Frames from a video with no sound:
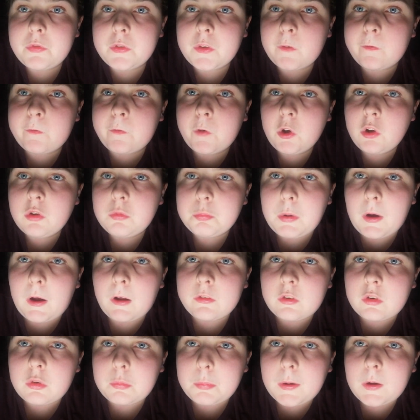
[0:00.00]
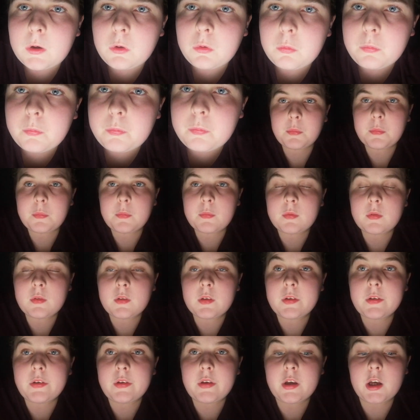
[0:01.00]
The first part is about
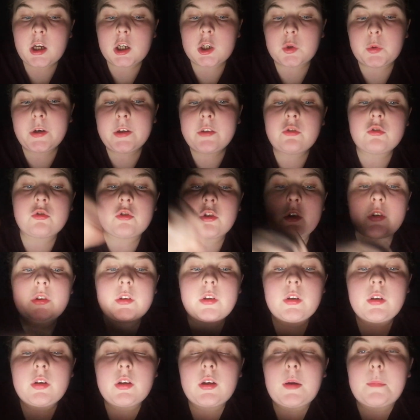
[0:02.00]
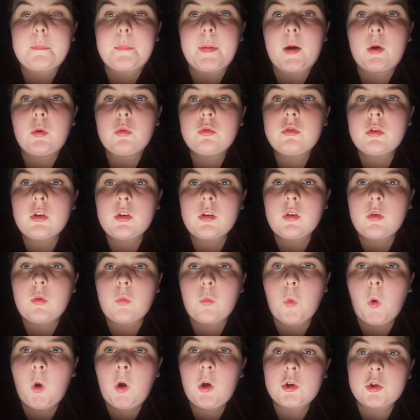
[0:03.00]
a question about
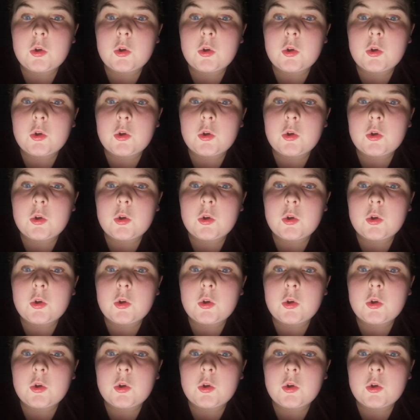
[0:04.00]
what